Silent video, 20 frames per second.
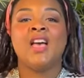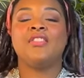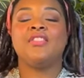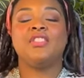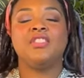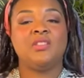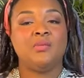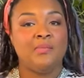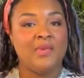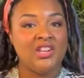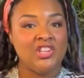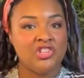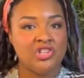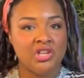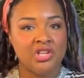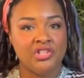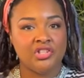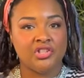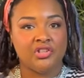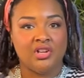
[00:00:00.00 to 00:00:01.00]
the
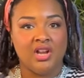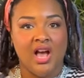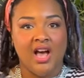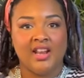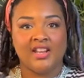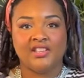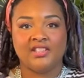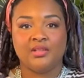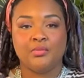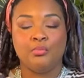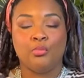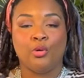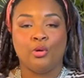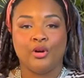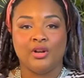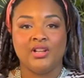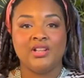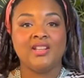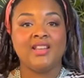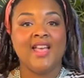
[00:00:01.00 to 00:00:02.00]
dimensions are not as
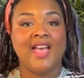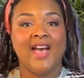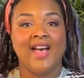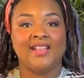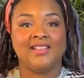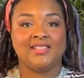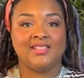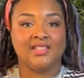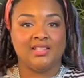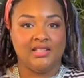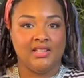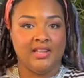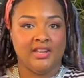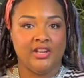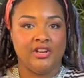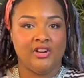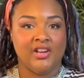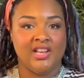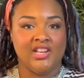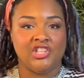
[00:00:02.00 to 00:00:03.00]
important as the
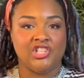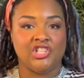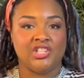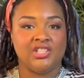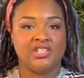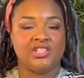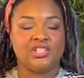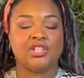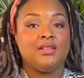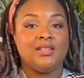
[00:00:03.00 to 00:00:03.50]
linear inches.